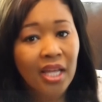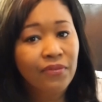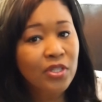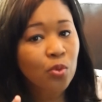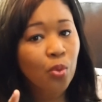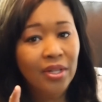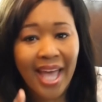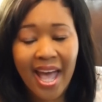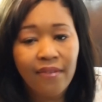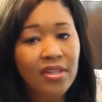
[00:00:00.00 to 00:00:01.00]
If it's worth
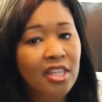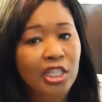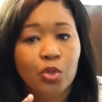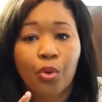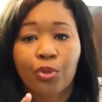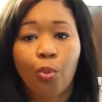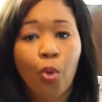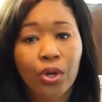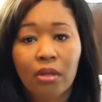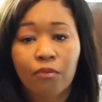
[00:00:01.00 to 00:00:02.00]
having, then it's worth
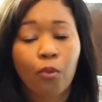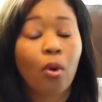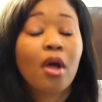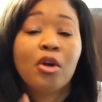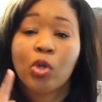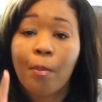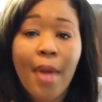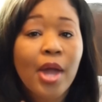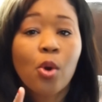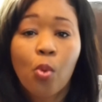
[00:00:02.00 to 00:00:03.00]
working for. No
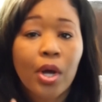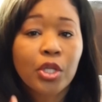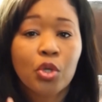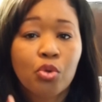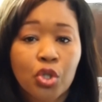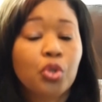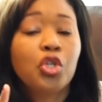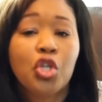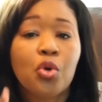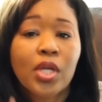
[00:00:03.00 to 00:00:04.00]
matter what you do,
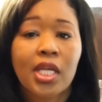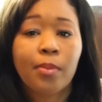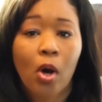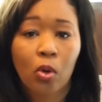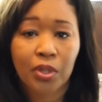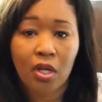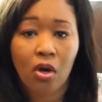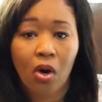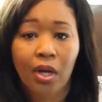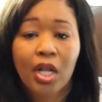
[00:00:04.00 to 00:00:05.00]
you keep holding
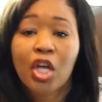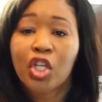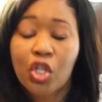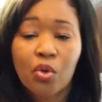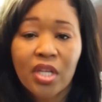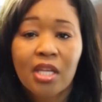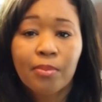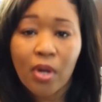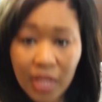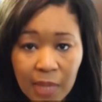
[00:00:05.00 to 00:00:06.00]
on. You
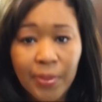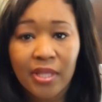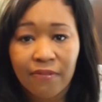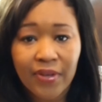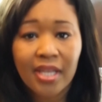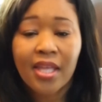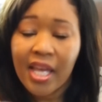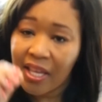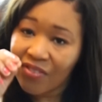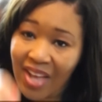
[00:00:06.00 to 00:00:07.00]
keep keeping the faith.
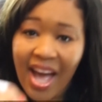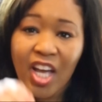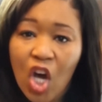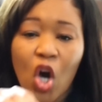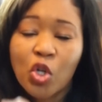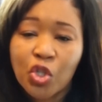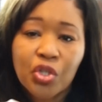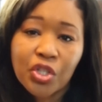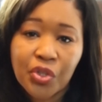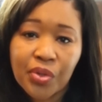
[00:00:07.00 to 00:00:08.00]
If God called
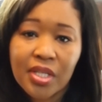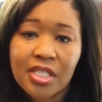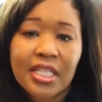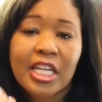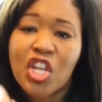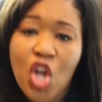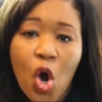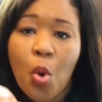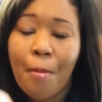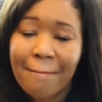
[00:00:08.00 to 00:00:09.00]
you to do this, then
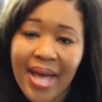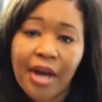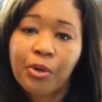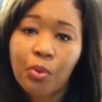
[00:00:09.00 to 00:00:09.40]
no matter